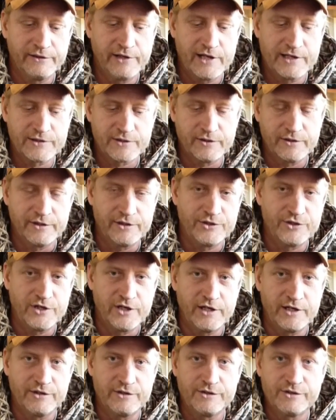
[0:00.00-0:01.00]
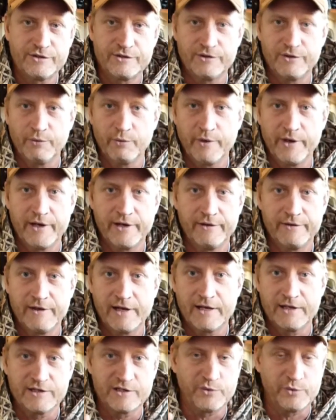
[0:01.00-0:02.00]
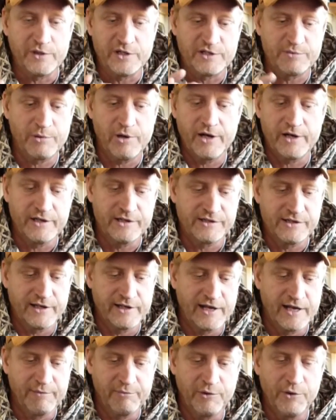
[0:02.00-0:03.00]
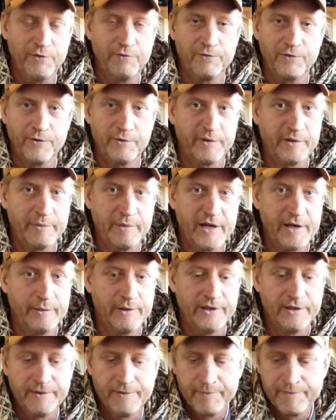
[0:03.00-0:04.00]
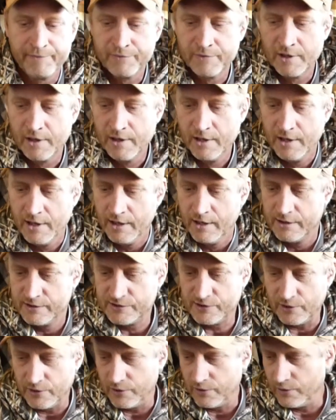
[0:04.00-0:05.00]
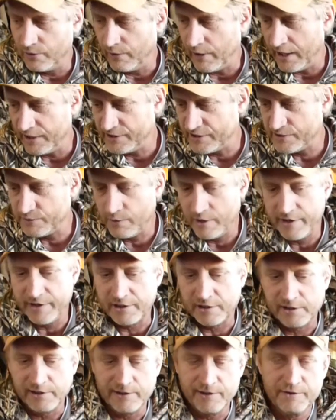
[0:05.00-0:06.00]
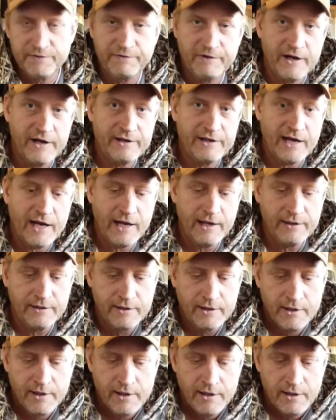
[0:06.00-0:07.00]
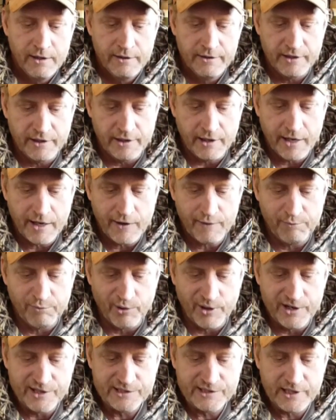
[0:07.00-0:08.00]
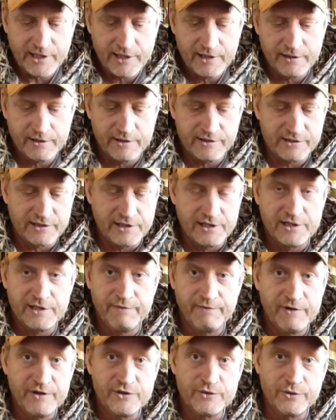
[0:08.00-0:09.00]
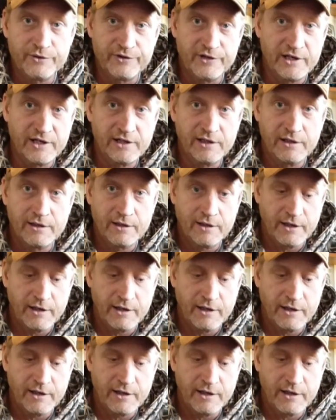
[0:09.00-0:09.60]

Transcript: that's going to change the way that sweet spot is on that bow for me, maybe. So I just wanted to clarify that how brace height is an individual thing,